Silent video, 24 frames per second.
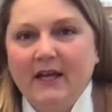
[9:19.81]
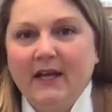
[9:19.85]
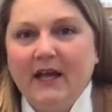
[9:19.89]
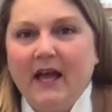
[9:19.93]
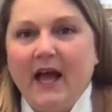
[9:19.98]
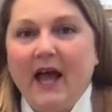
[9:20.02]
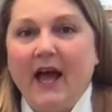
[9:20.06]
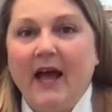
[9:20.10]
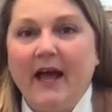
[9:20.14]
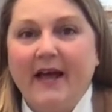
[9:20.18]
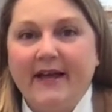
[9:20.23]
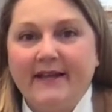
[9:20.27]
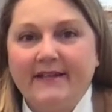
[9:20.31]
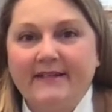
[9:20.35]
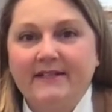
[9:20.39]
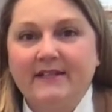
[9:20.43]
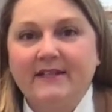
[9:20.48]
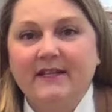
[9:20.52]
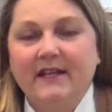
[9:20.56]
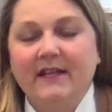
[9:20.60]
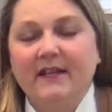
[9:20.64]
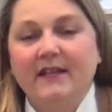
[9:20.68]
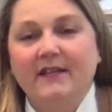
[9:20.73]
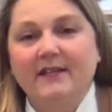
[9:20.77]
has
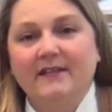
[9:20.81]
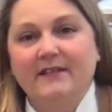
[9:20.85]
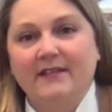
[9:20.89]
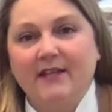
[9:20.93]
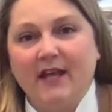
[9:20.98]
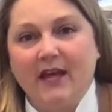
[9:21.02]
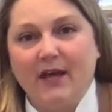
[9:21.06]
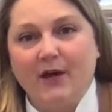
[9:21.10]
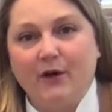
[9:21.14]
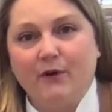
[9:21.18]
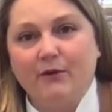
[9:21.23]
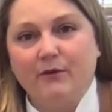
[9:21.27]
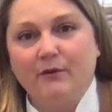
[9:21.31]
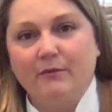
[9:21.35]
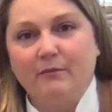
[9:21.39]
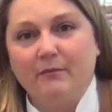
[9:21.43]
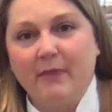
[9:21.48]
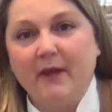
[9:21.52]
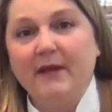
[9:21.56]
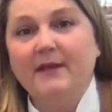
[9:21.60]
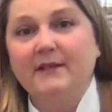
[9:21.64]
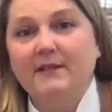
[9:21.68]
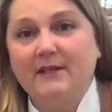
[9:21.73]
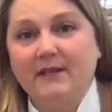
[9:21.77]
the sound,
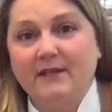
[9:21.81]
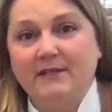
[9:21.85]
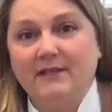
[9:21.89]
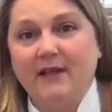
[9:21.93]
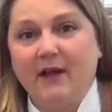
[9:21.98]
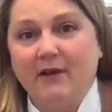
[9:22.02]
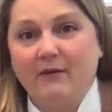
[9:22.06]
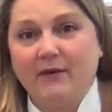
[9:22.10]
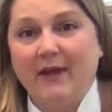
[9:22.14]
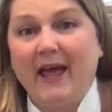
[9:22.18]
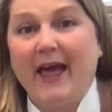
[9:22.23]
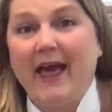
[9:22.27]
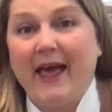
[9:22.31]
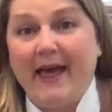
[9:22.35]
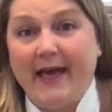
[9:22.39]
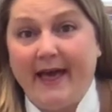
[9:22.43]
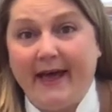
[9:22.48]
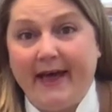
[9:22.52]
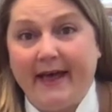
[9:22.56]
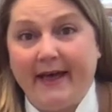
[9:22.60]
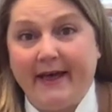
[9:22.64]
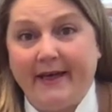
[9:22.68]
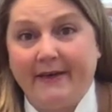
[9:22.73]
makes the sound eh.